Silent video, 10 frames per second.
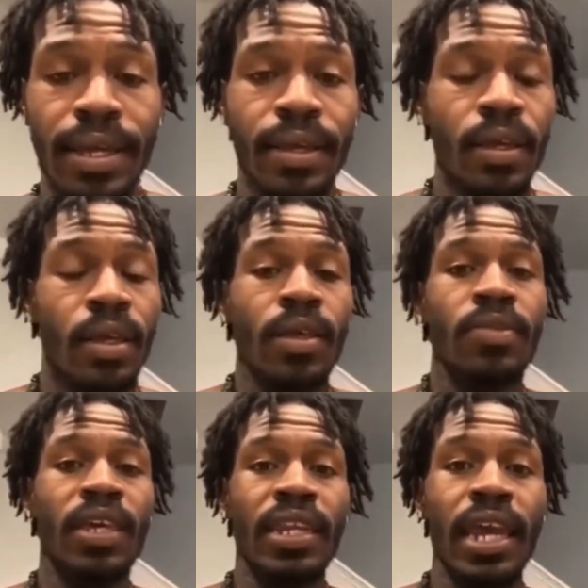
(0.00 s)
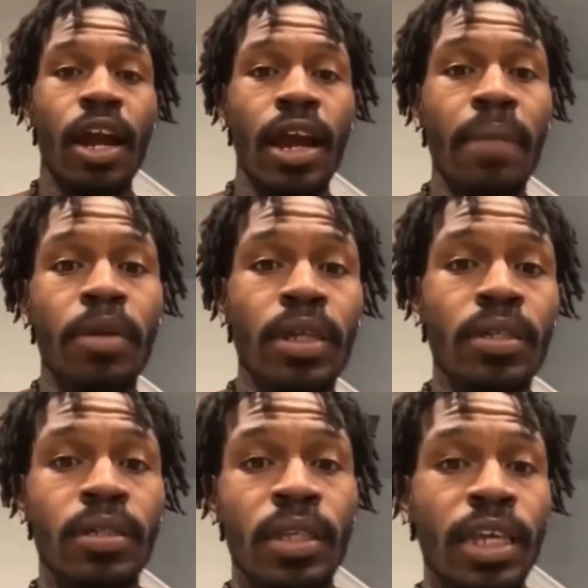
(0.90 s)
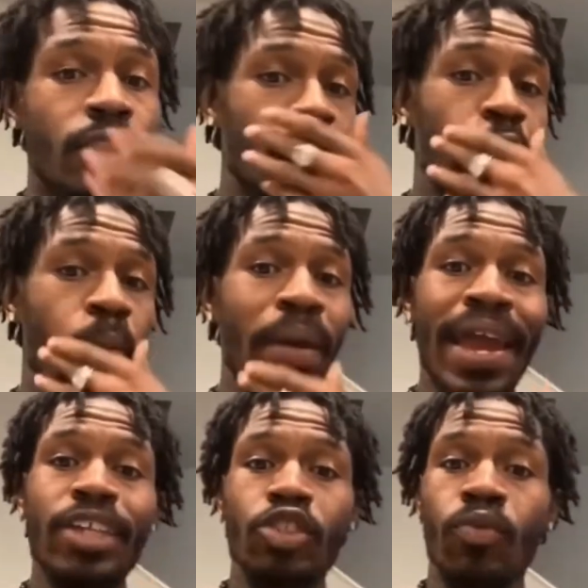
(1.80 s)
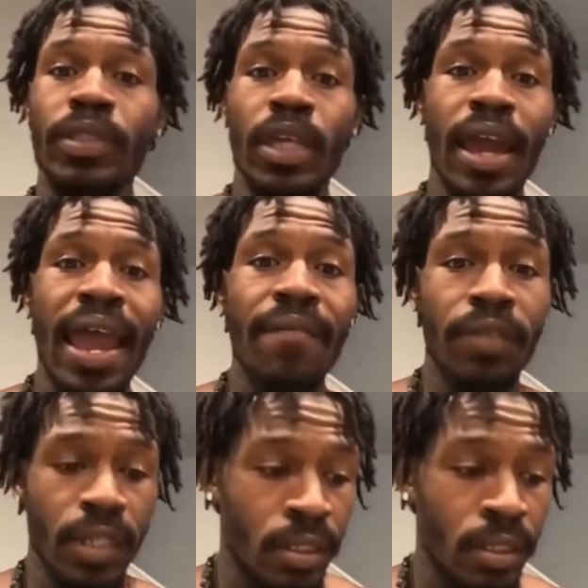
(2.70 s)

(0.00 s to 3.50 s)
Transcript: then they are able to get this past you with their athletes.